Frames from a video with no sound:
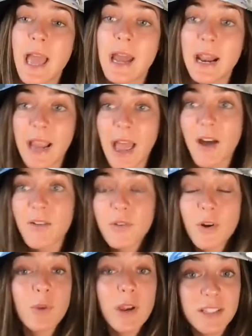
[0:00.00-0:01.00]
And I have
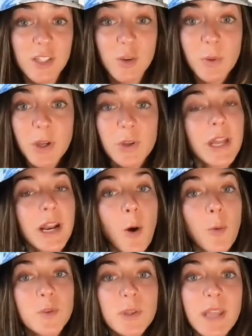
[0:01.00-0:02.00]
a rescue pill that
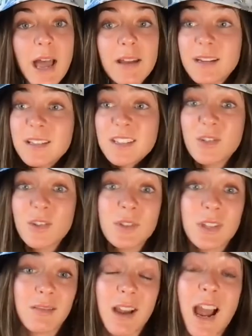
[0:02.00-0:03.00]
helps with that, and I still
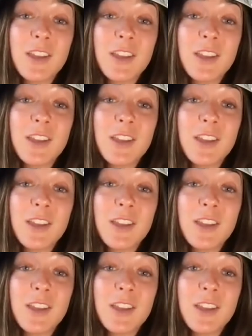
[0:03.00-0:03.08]
use it.